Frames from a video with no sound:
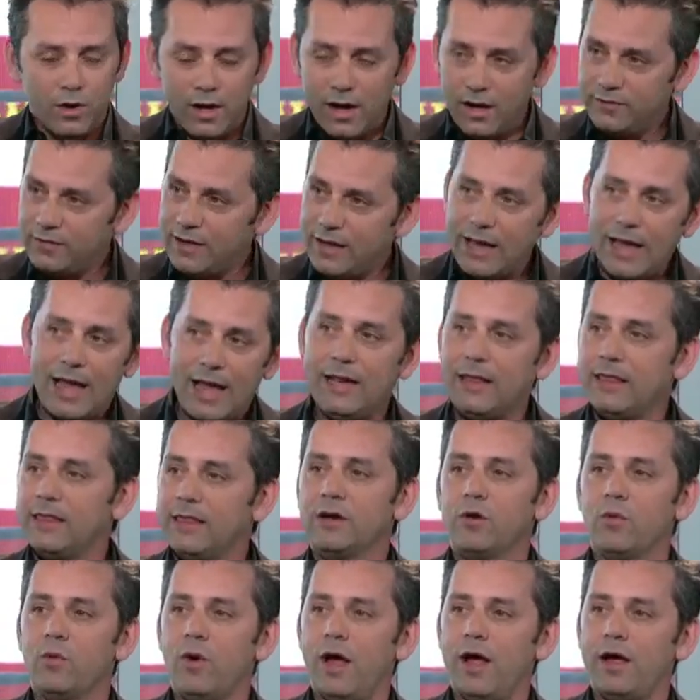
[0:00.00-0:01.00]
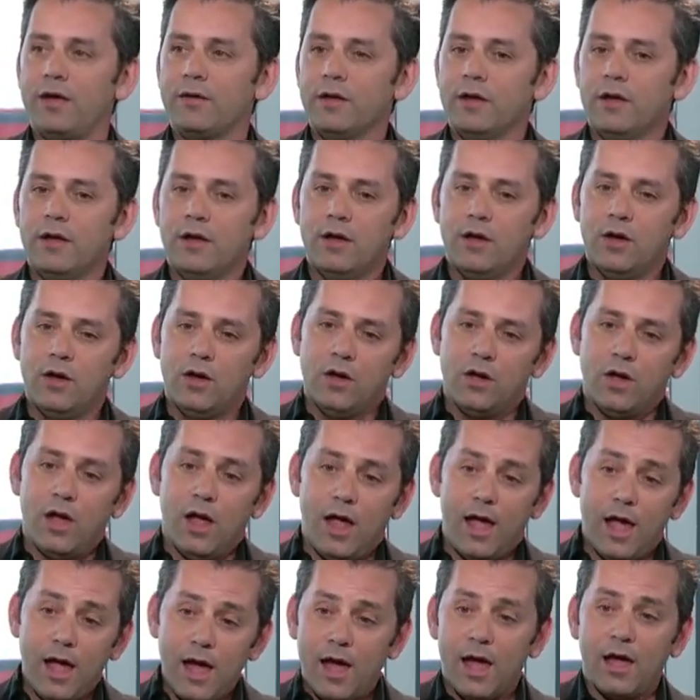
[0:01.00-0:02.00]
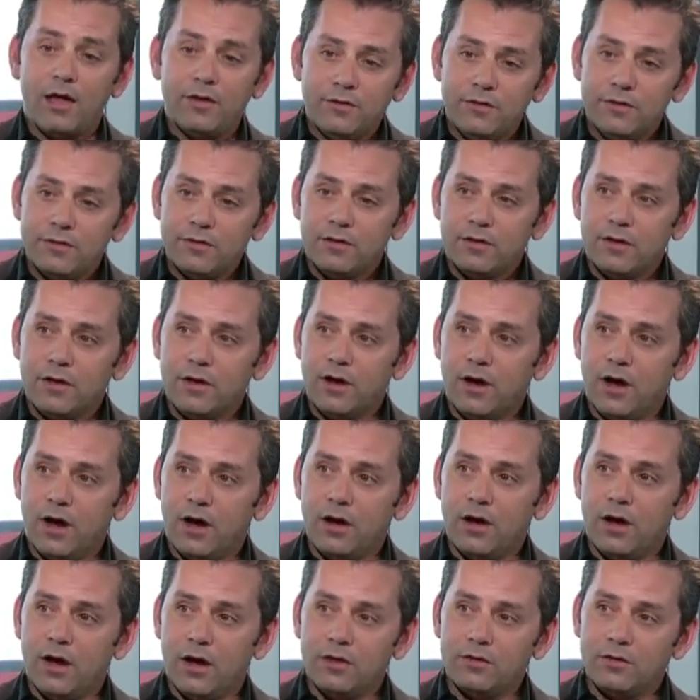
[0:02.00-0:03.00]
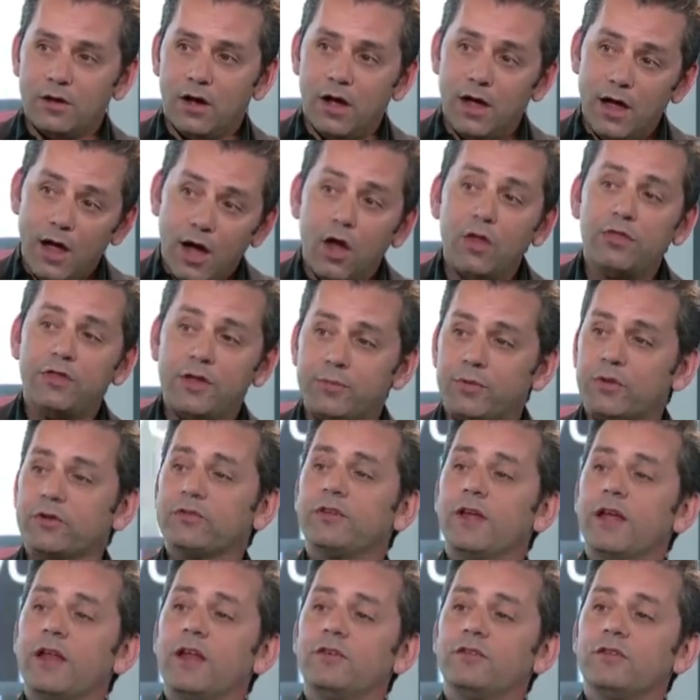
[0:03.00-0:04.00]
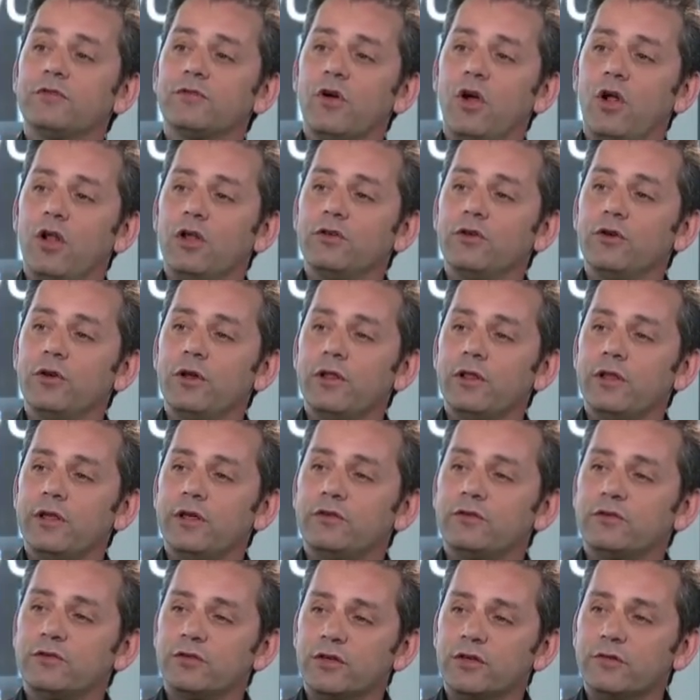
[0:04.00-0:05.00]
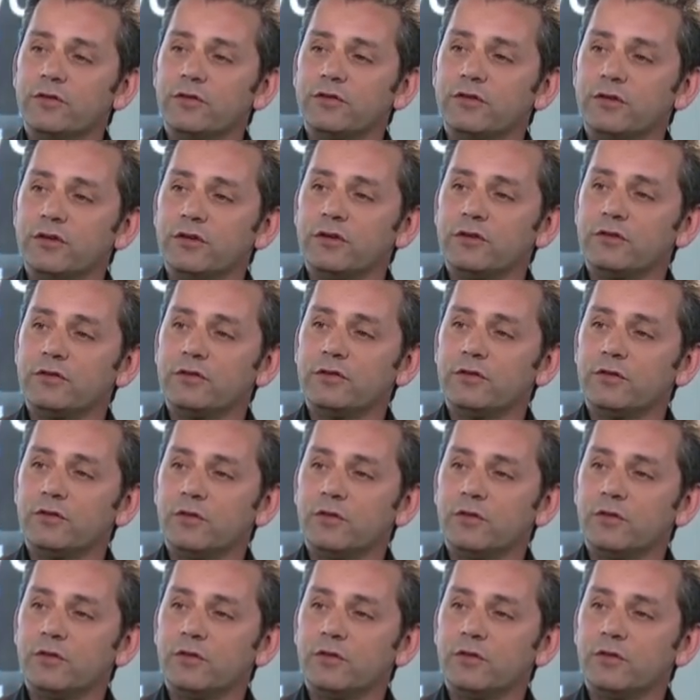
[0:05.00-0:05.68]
We're not taking anything away. And a healthy percentage of Call of Duty Elite services